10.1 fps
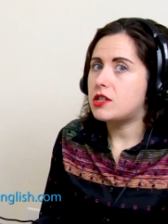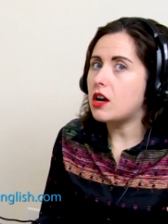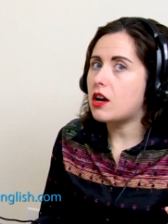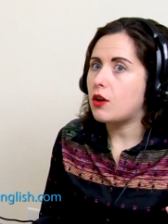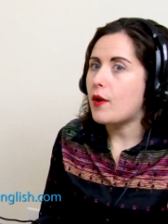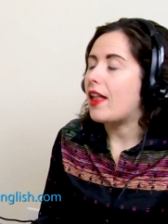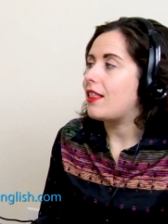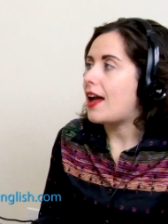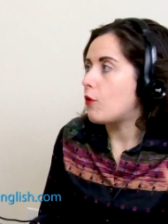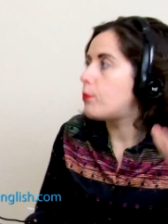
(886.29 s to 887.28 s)
stuck,
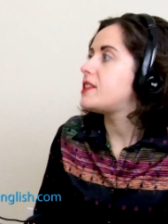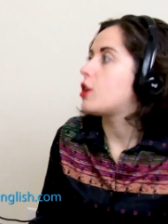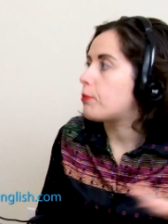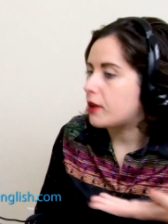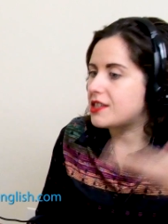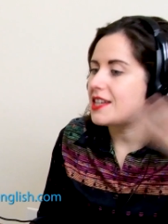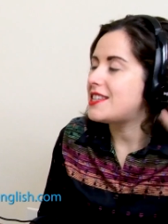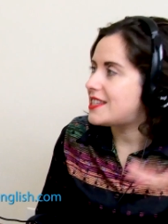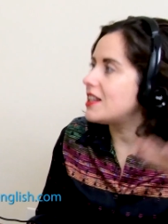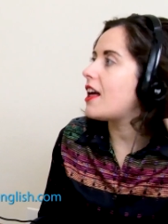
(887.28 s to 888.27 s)
well, I won't be stuck because I
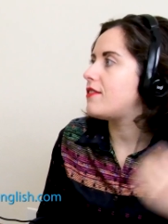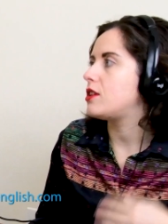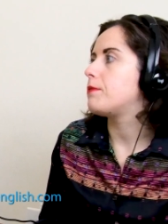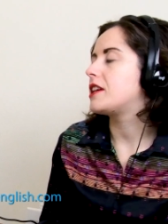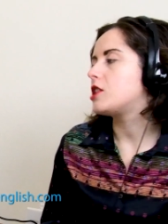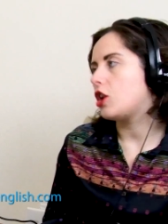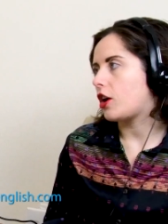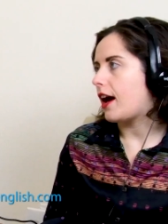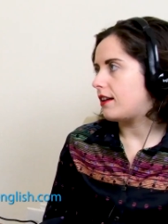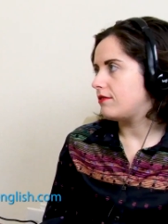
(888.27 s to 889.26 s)
still have something to
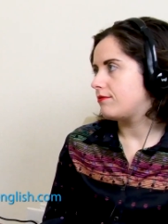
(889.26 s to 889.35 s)
look at.